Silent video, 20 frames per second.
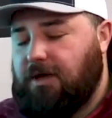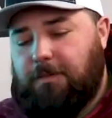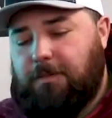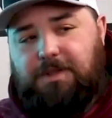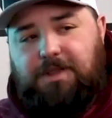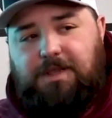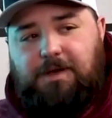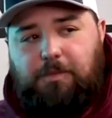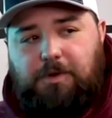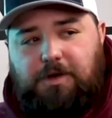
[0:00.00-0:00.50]
I
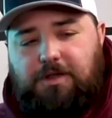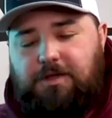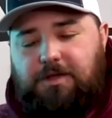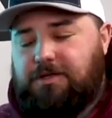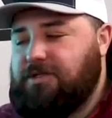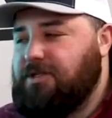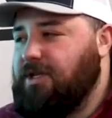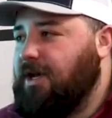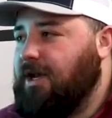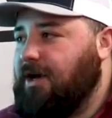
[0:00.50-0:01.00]
mean, that weather's
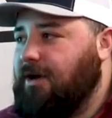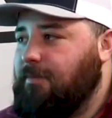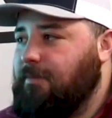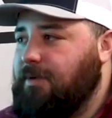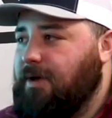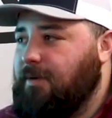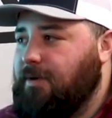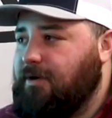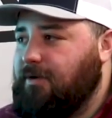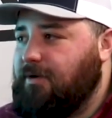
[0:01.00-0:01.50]
not helping me.
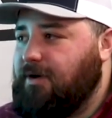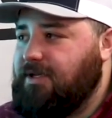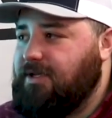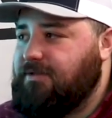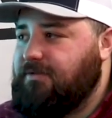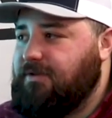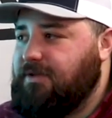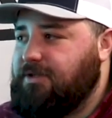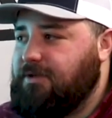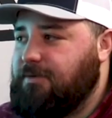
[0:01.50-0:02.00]
I want to go ice
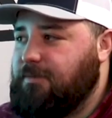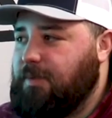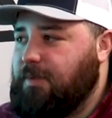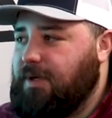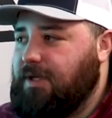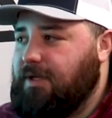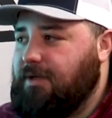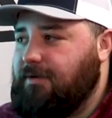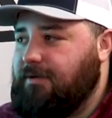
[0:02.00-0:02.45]
fishing, but...